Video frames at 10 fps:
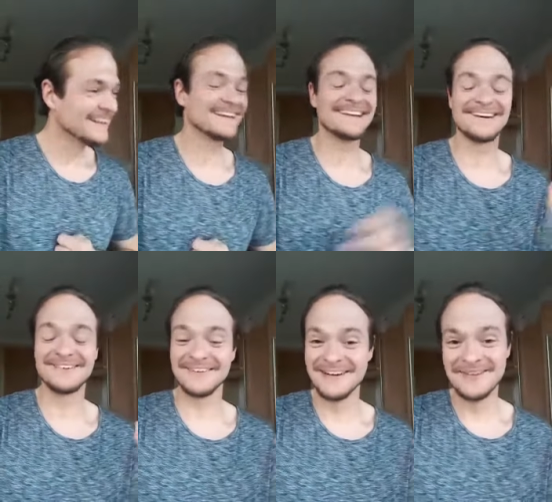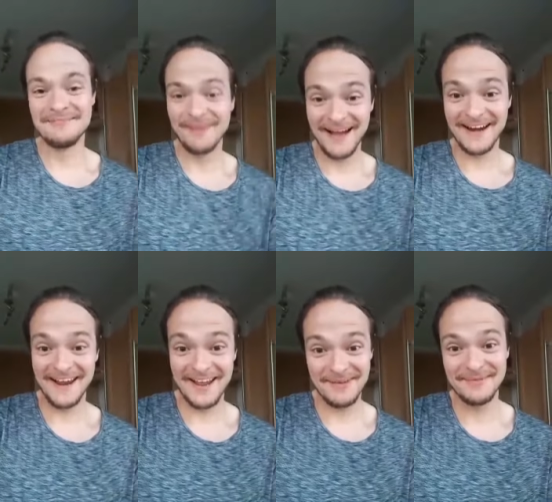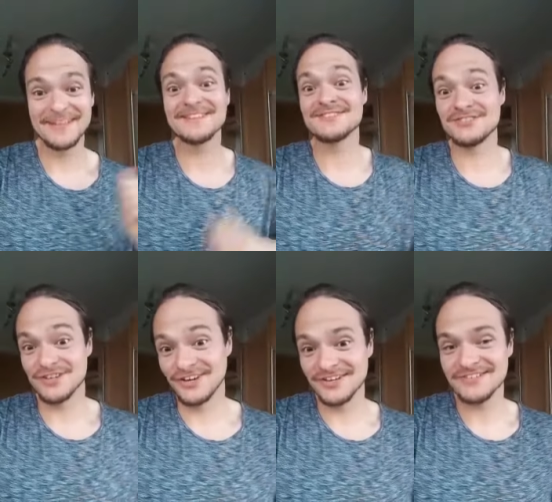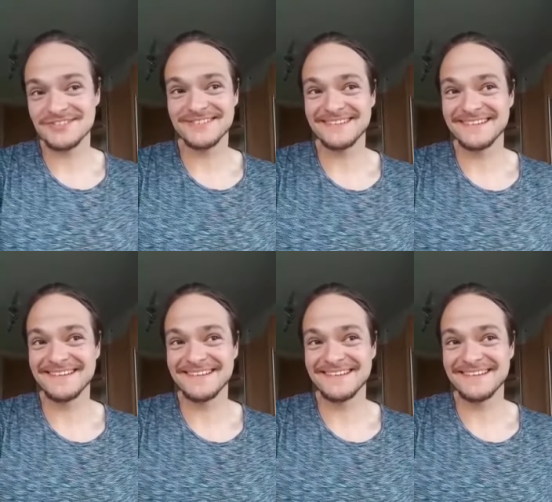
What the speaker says: Hello, my name is Josh,